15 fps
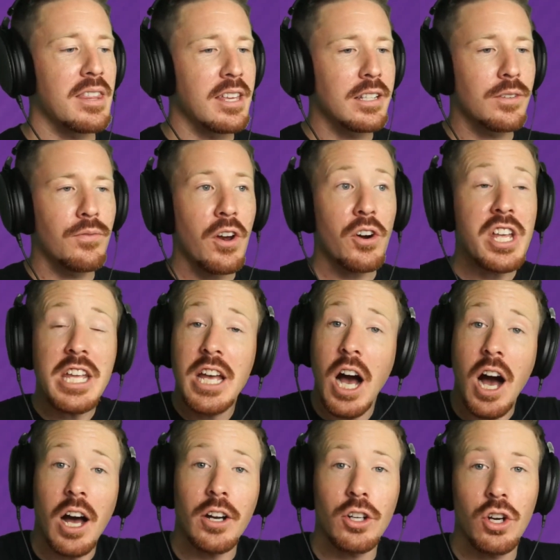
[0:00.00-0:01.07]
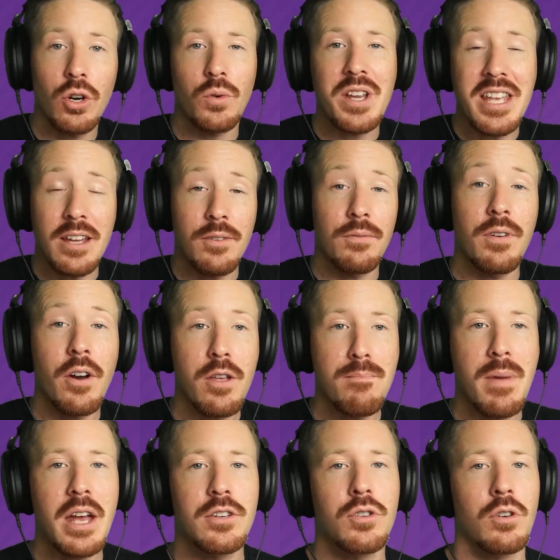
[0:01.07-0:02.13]
that's very concrete and very
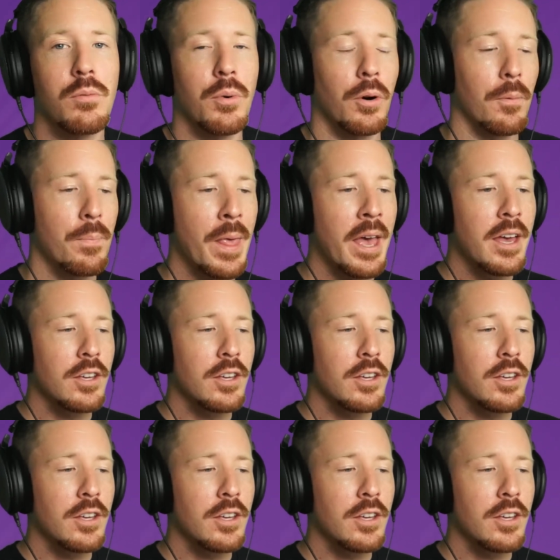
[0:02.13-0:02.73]
measurable.